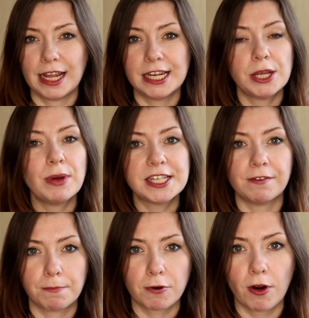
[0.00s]

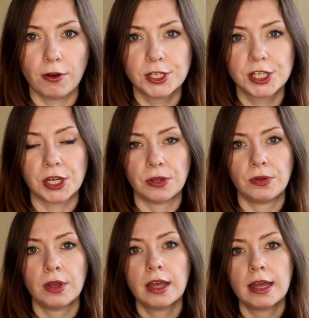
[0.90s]
intuitive approach
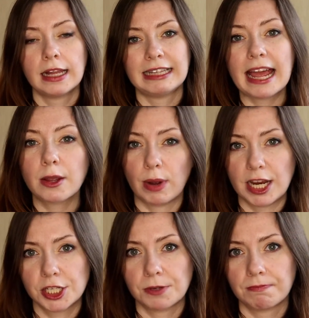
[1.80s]
to
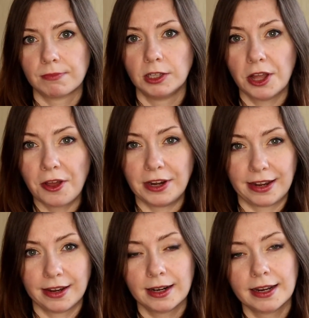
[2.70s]
language
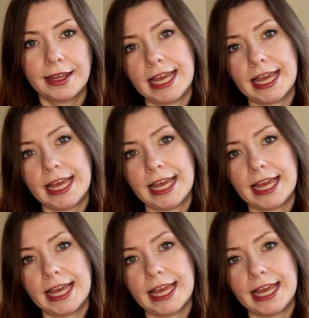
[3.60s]
learning,